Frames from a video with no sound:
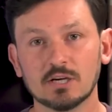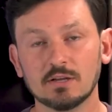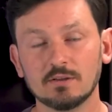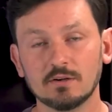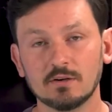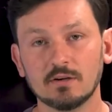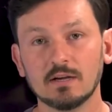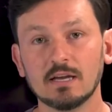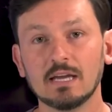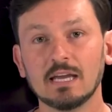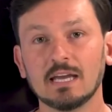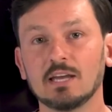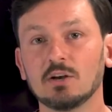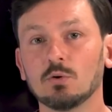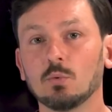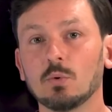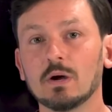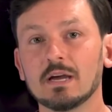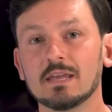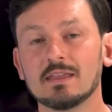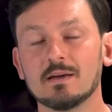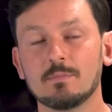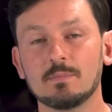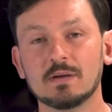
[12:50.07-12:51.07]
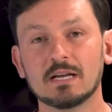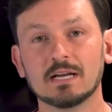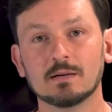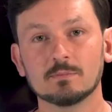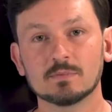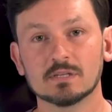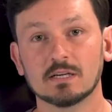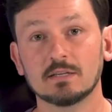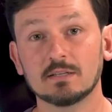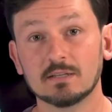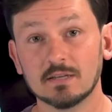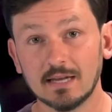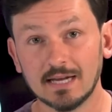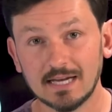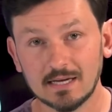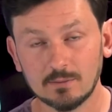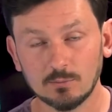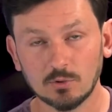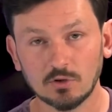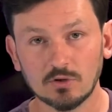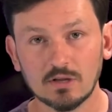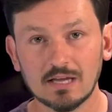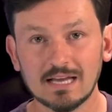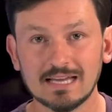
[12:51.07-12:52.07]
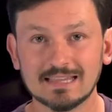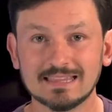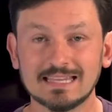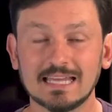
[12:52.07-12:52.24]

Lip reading: other in a way that becomes undeniable,